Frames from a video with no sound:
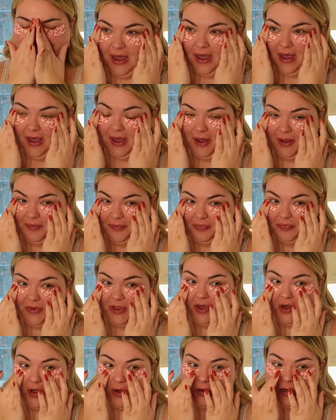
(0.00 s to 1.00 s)

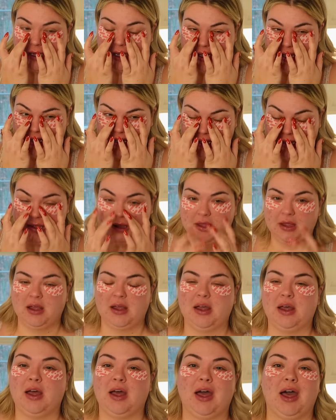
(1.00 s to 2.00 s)
Yara and I
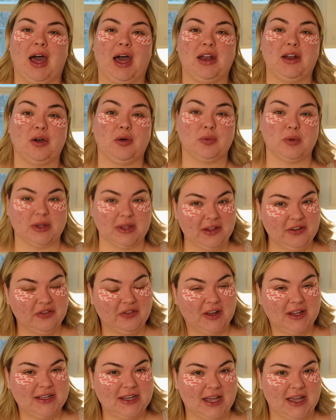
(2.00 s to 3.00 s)
had a really
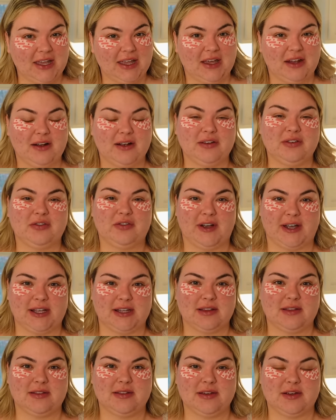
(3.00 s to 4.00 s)
fun night at our
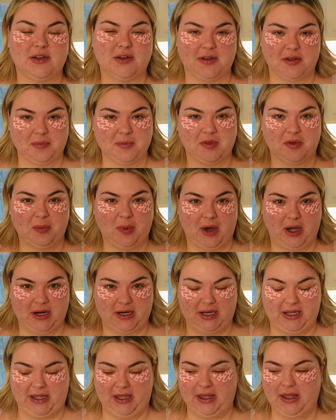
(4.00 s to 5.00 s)
friend's Christmas
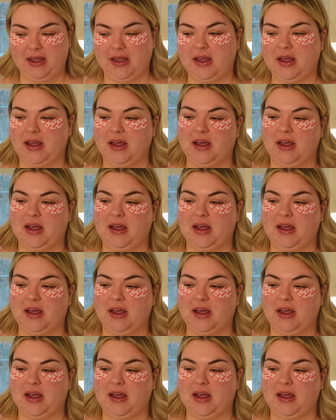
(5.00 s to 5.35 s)
party.